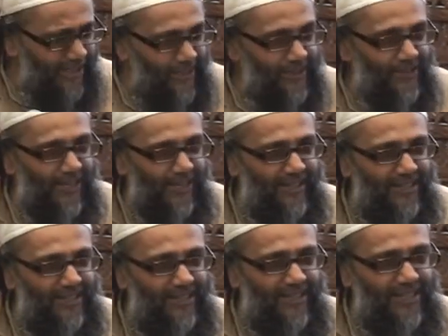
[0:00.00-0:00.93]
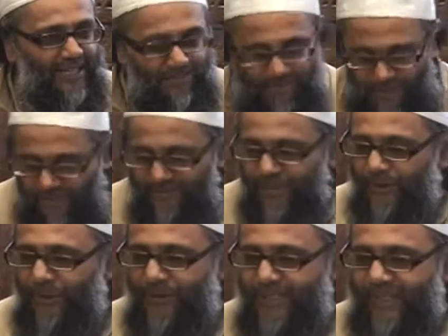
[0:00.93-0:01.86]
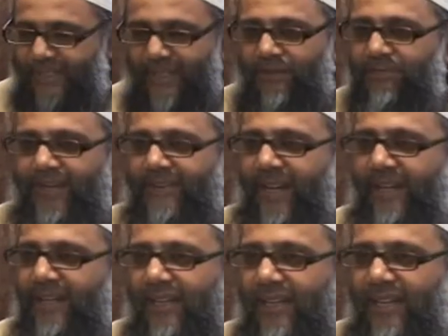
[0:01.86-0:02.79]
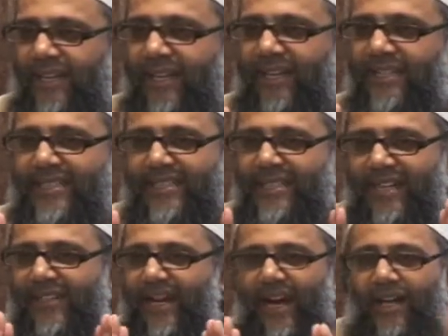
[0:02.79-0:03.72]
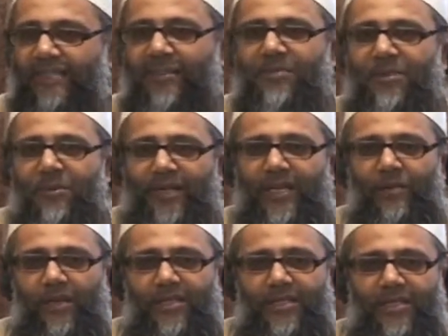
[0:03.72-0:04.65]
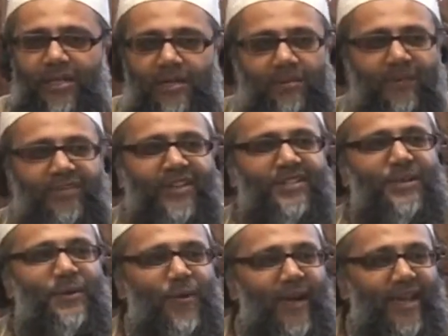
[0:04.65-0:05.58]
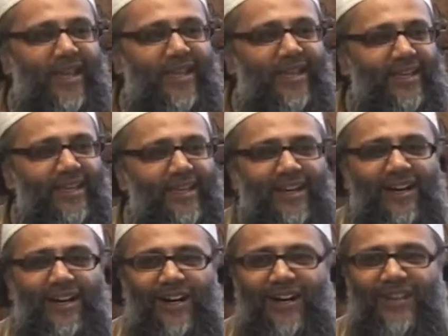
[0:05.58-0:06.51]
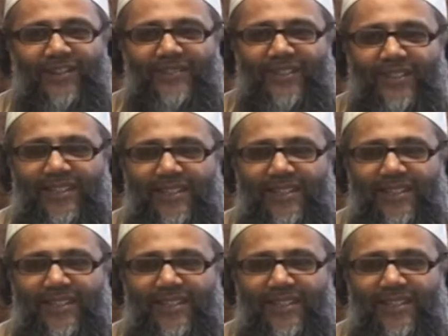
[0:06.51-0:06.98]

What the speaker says: did I do that. But of course, it didn't mean that he just let the khadim do what he wants. But there's a way of